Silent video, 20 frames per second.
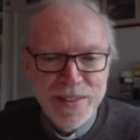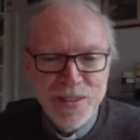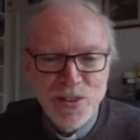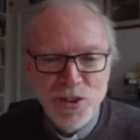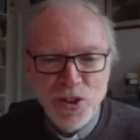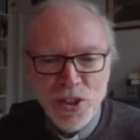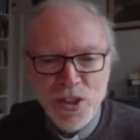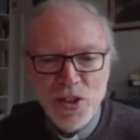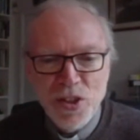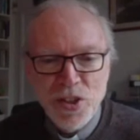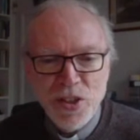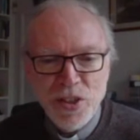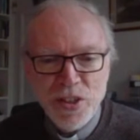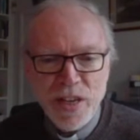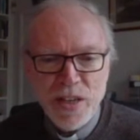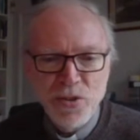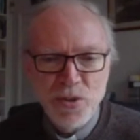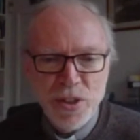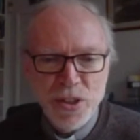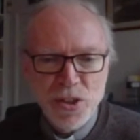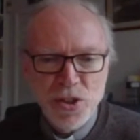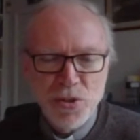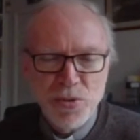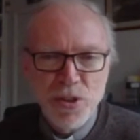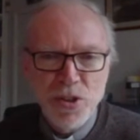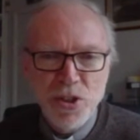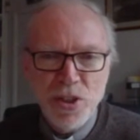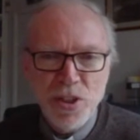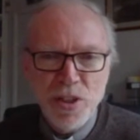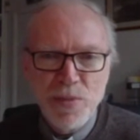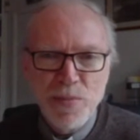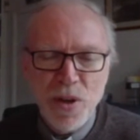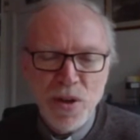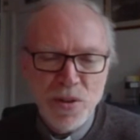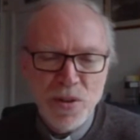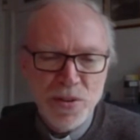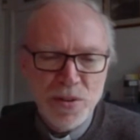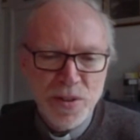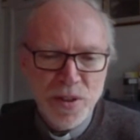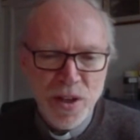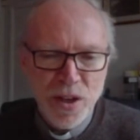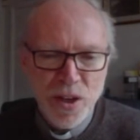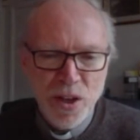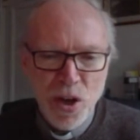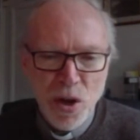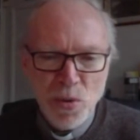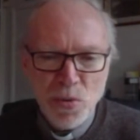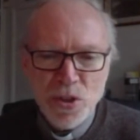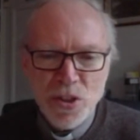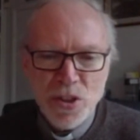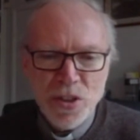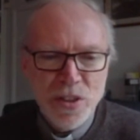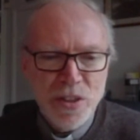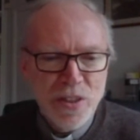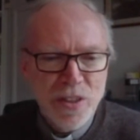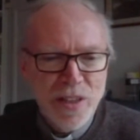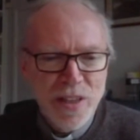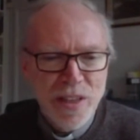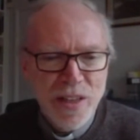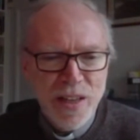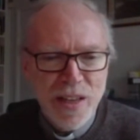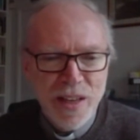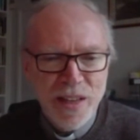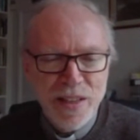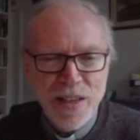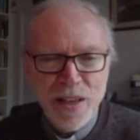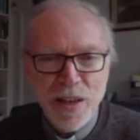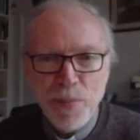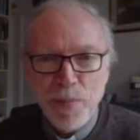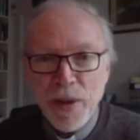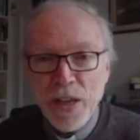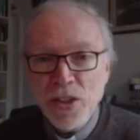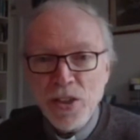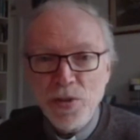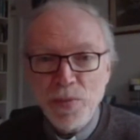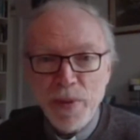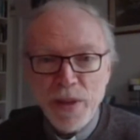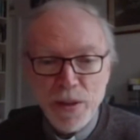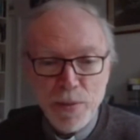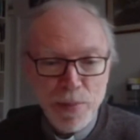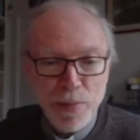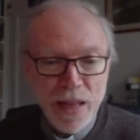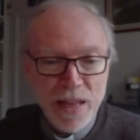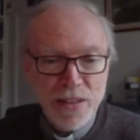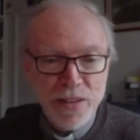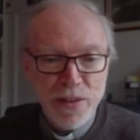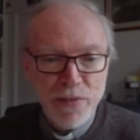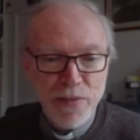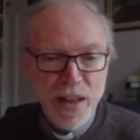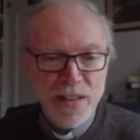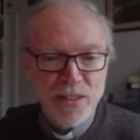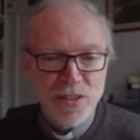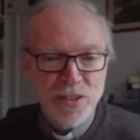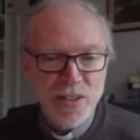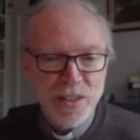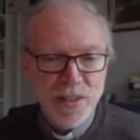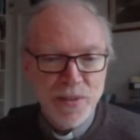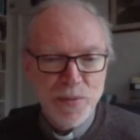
Jesus is entering Jerusalem on a colt, and it appears to have been a planned event.